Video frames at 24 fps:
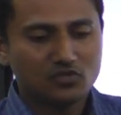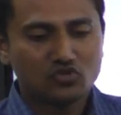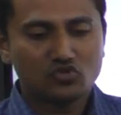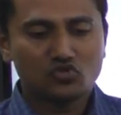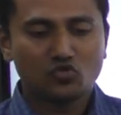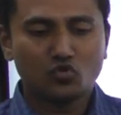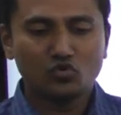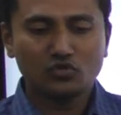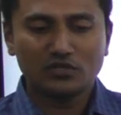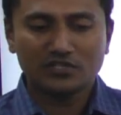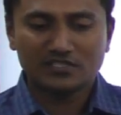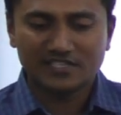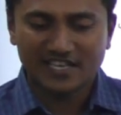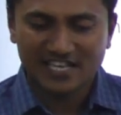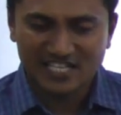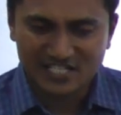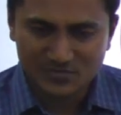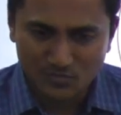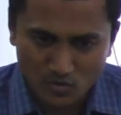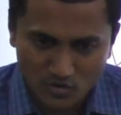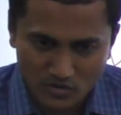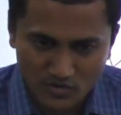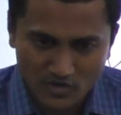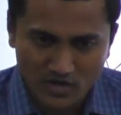through the
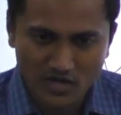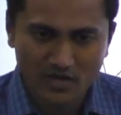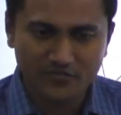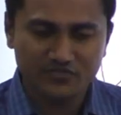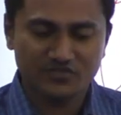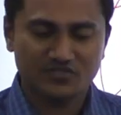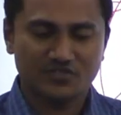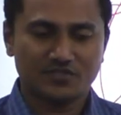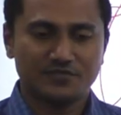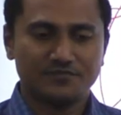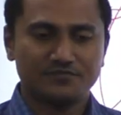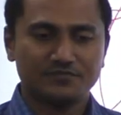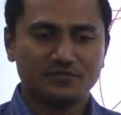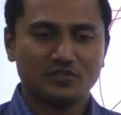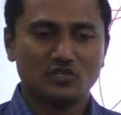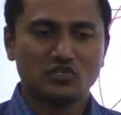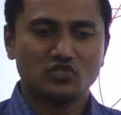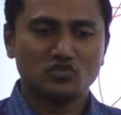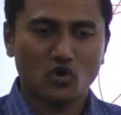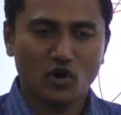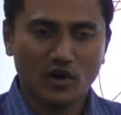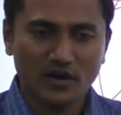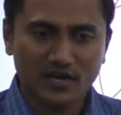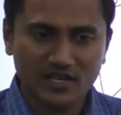seismographs,
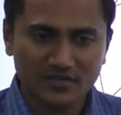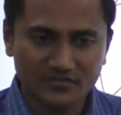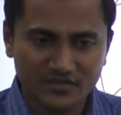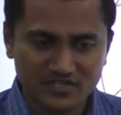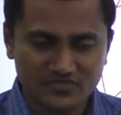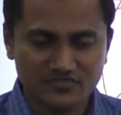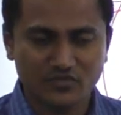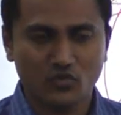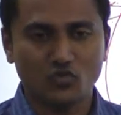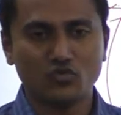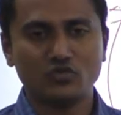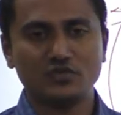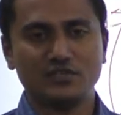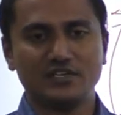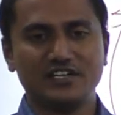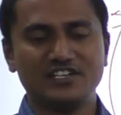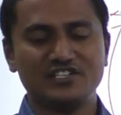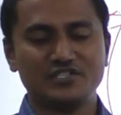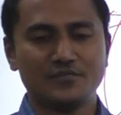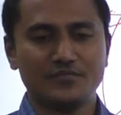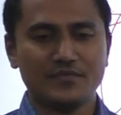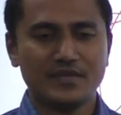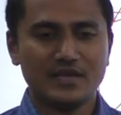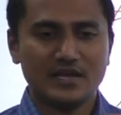geographers found
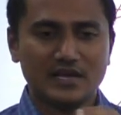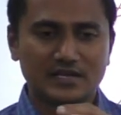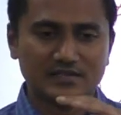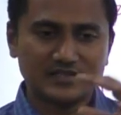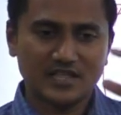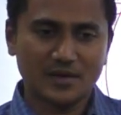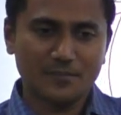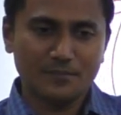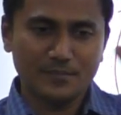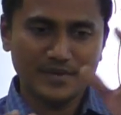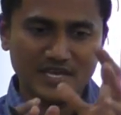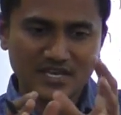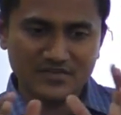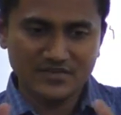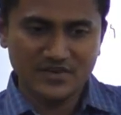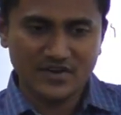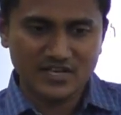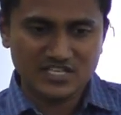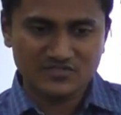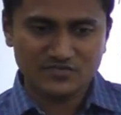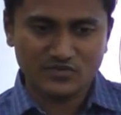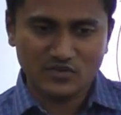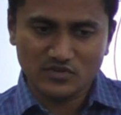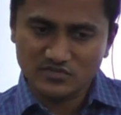that the P
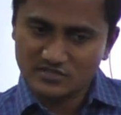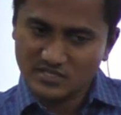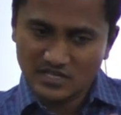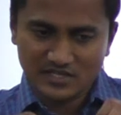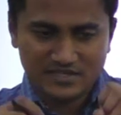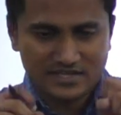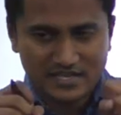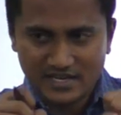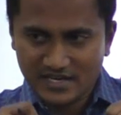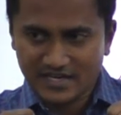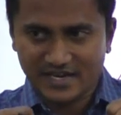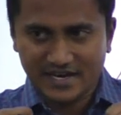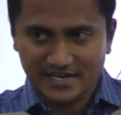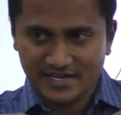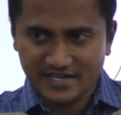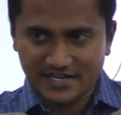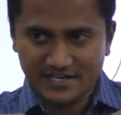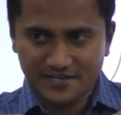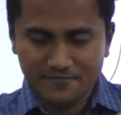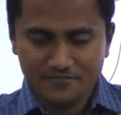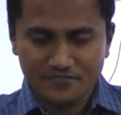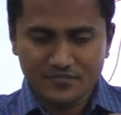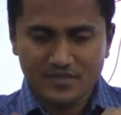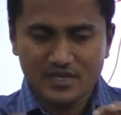waves, S waves that they are
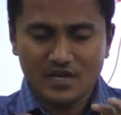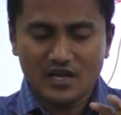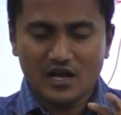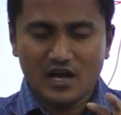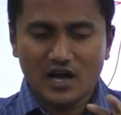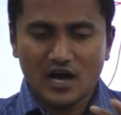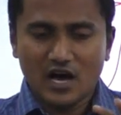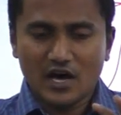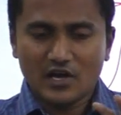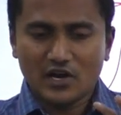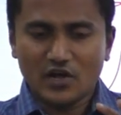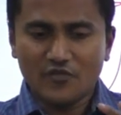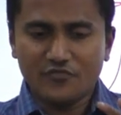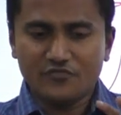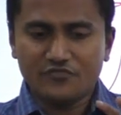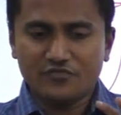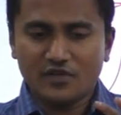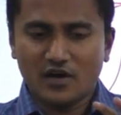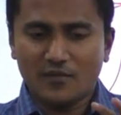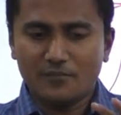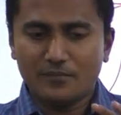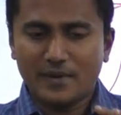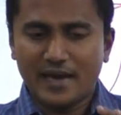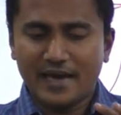getting are of
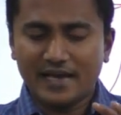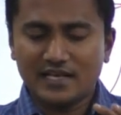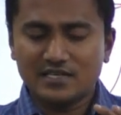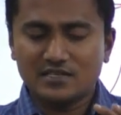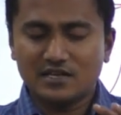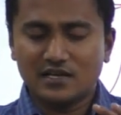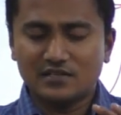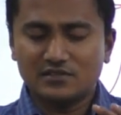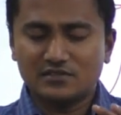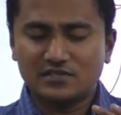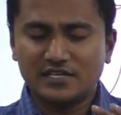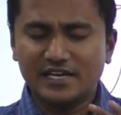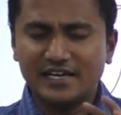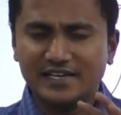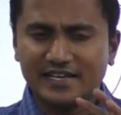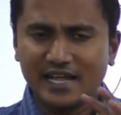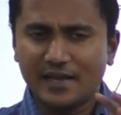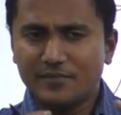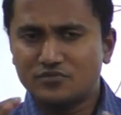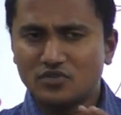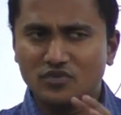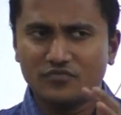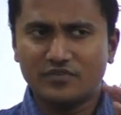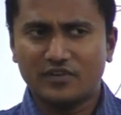3
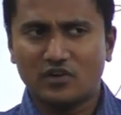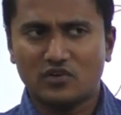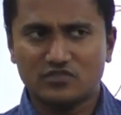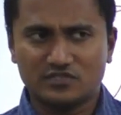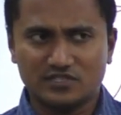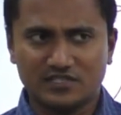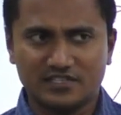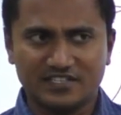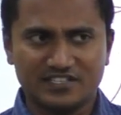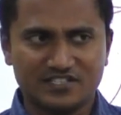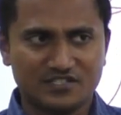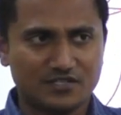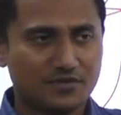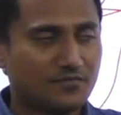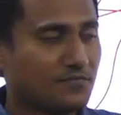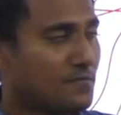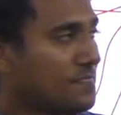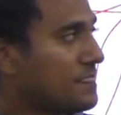types of velocities.